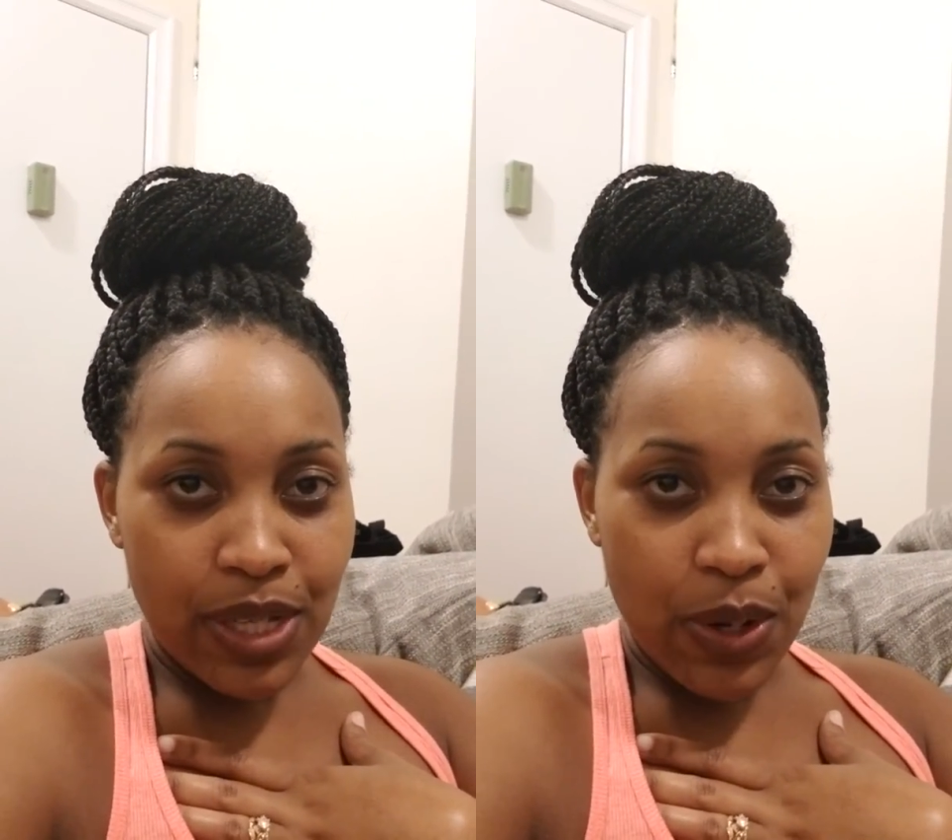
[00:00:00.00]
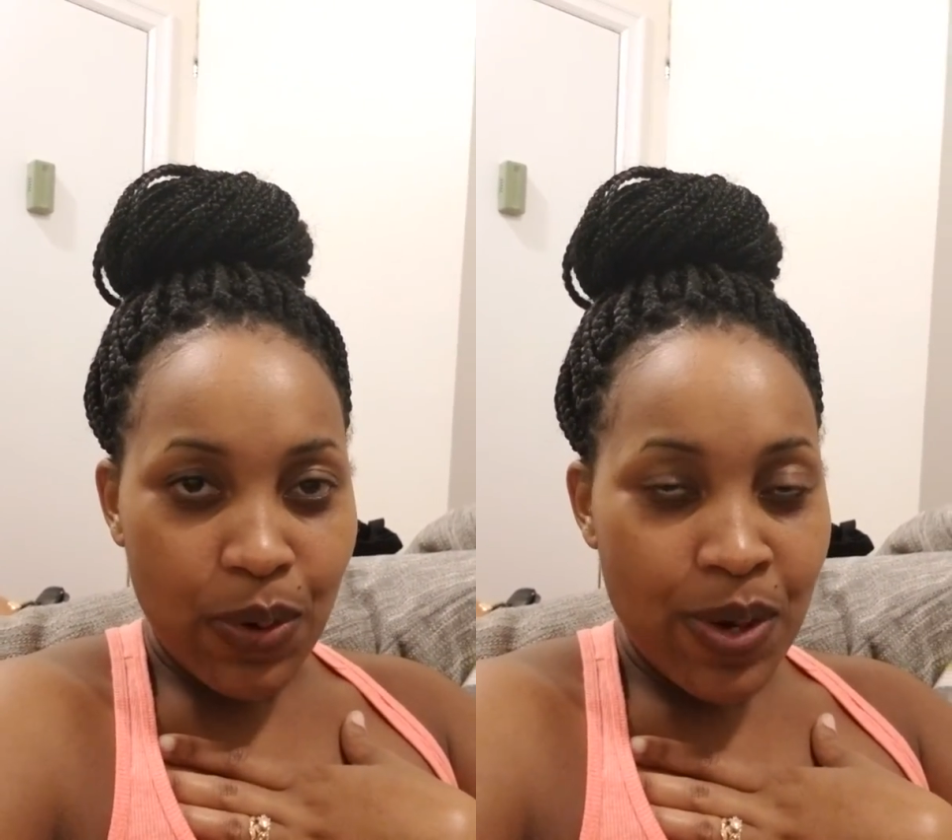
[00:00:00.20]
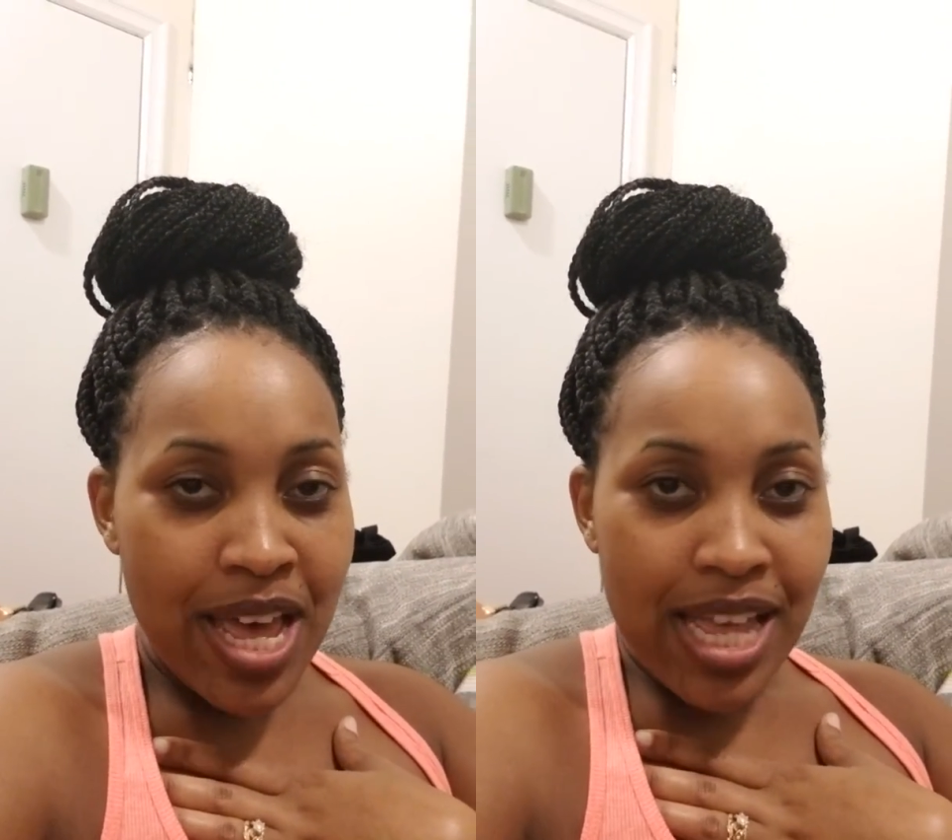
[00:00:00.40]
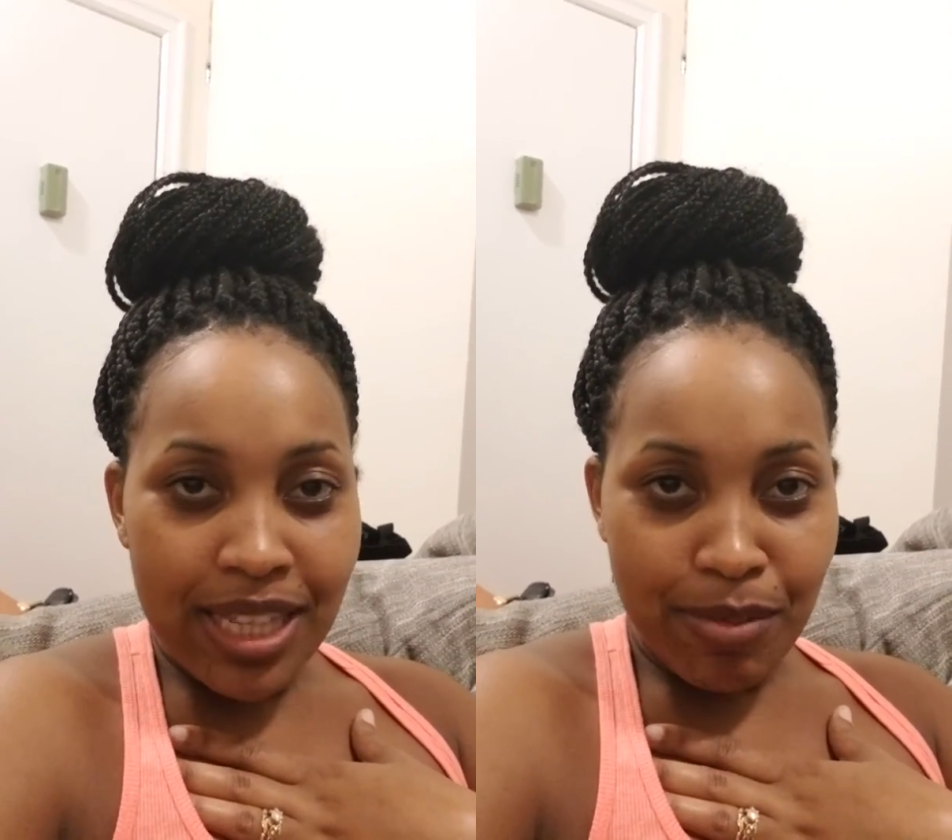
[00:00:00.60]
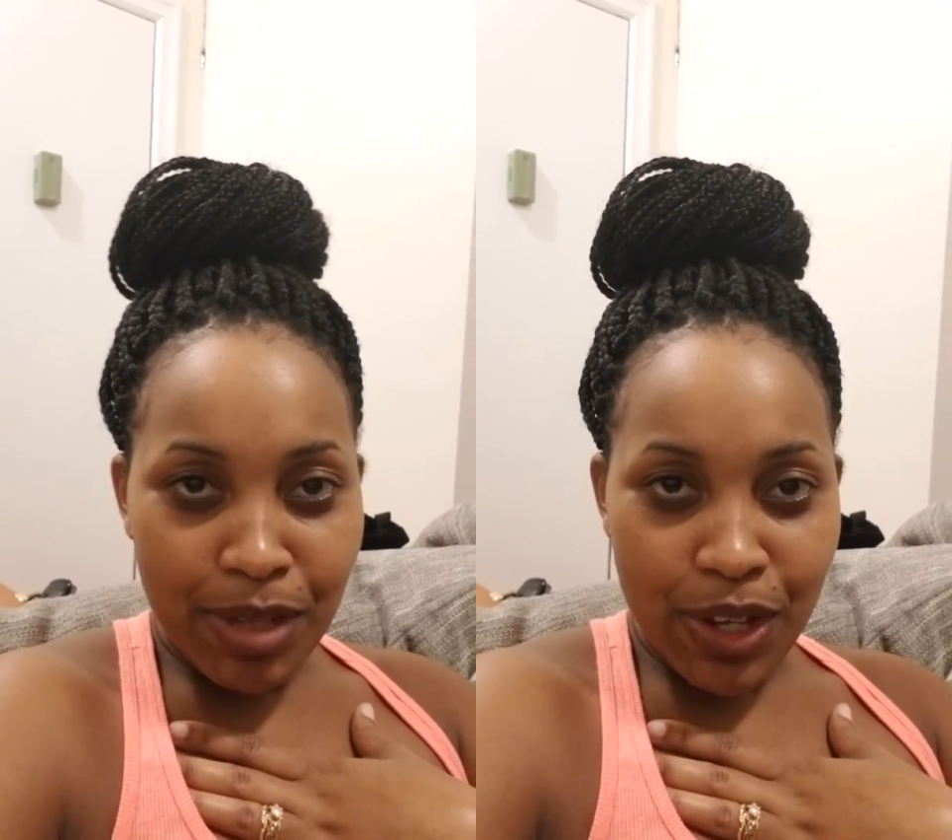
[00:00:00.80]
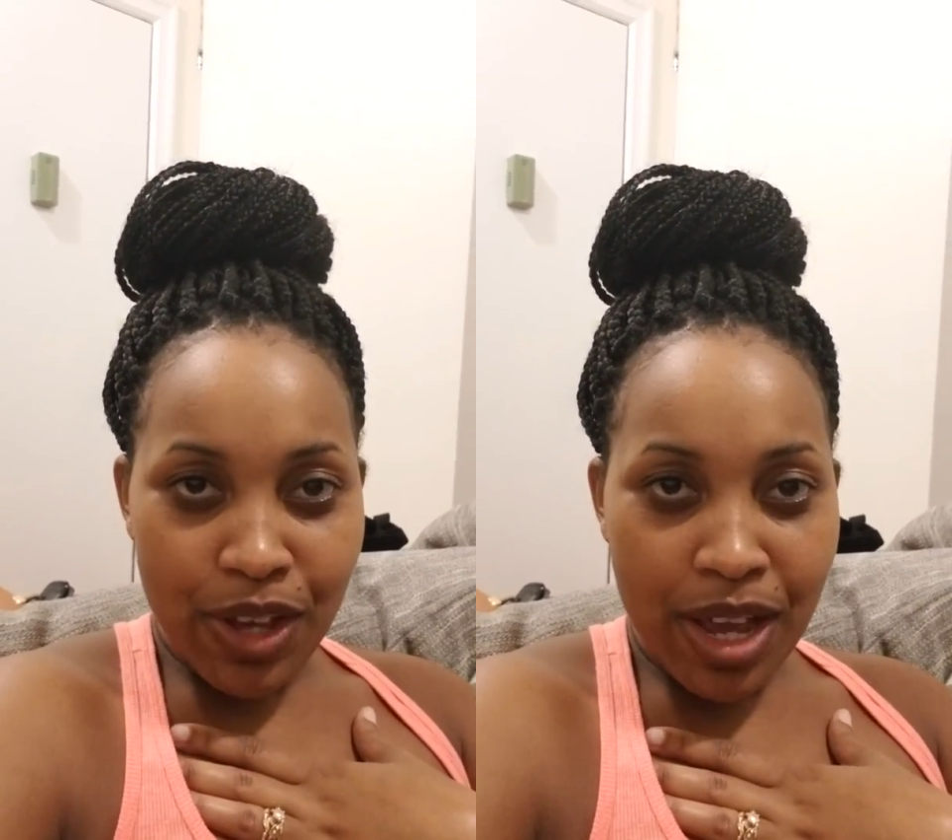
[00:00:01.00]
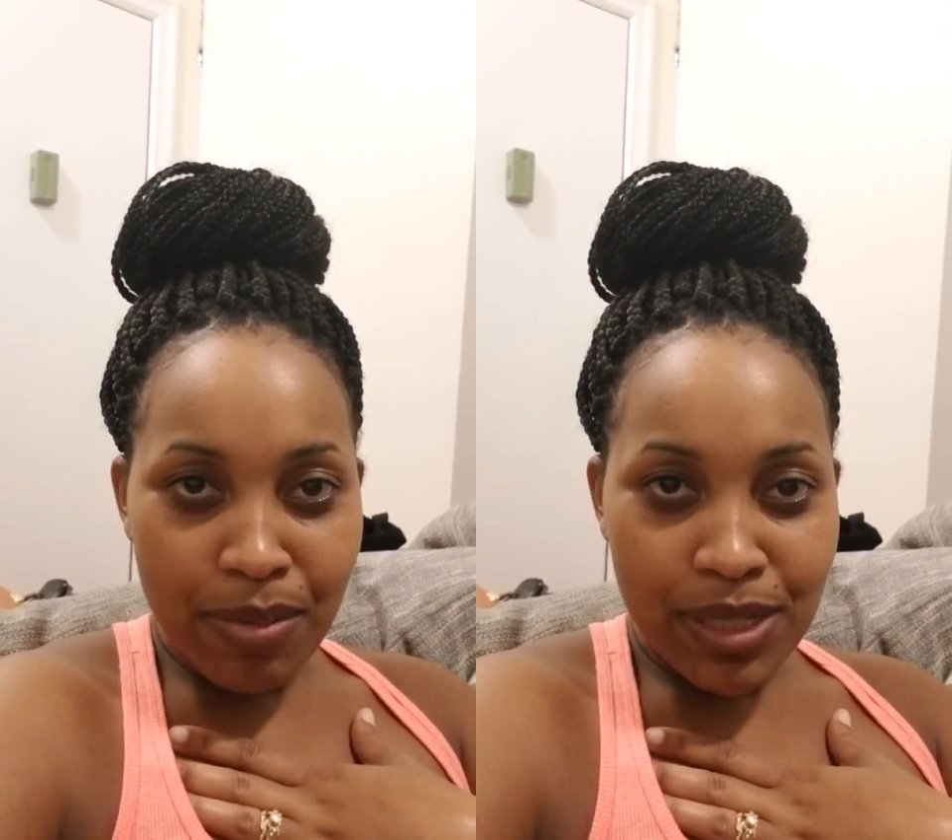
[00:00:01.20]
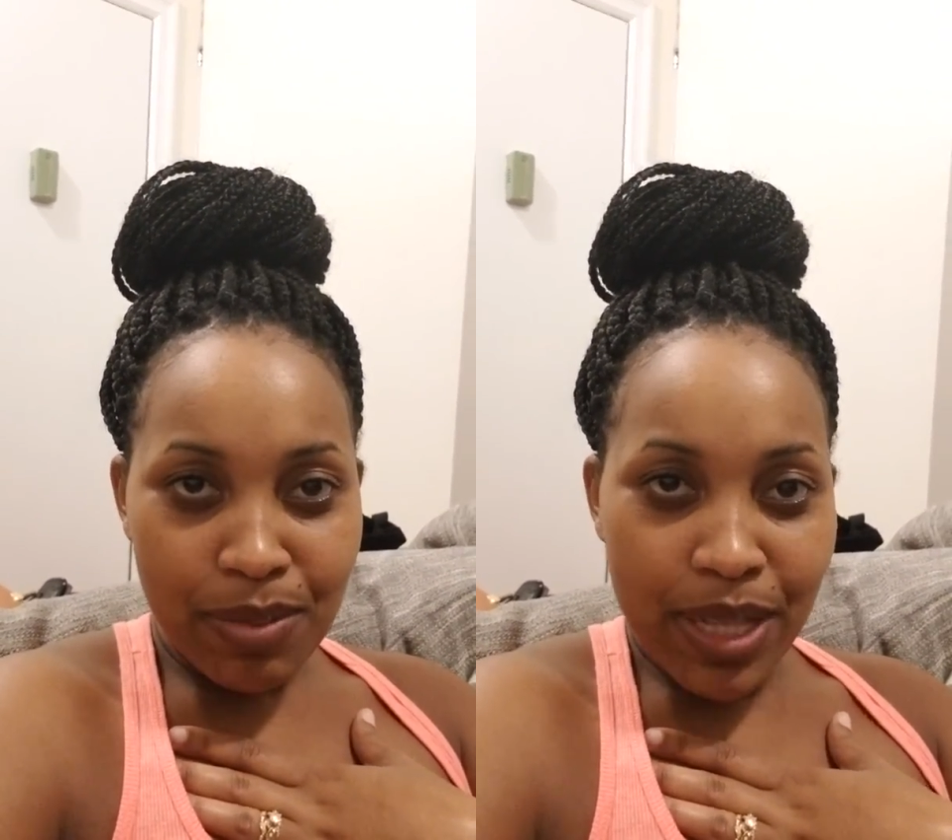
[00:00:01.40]
So let me hear your
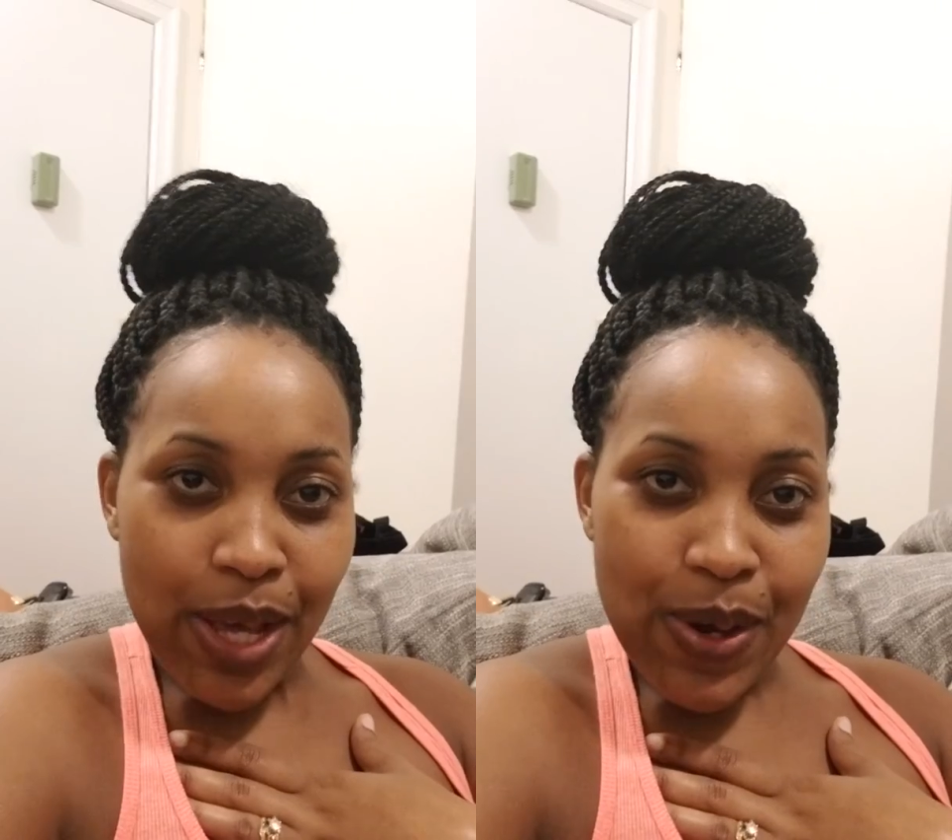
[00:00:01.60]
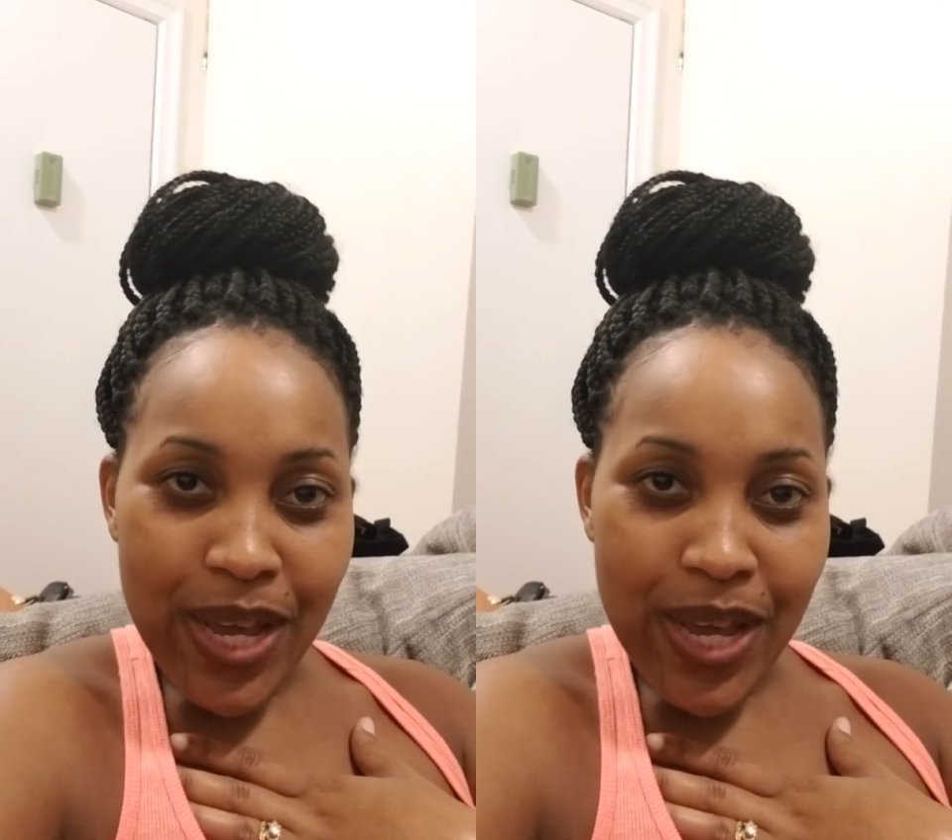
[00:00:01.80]
comments below.